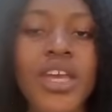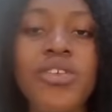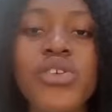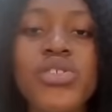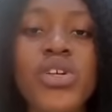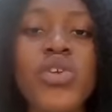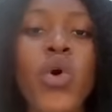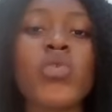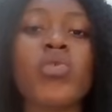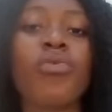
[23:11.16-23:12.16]
It does not
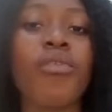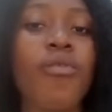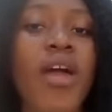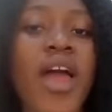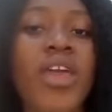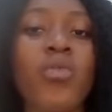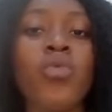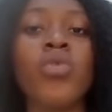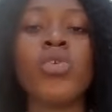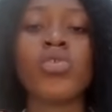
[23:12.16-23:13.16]
also require
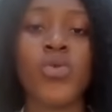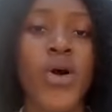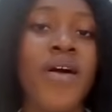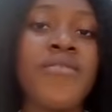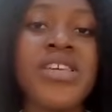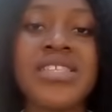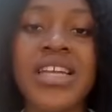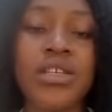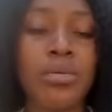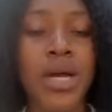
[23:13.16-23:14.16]
you to have a
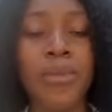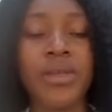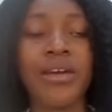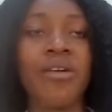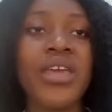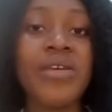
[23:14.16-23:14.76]
startup capital.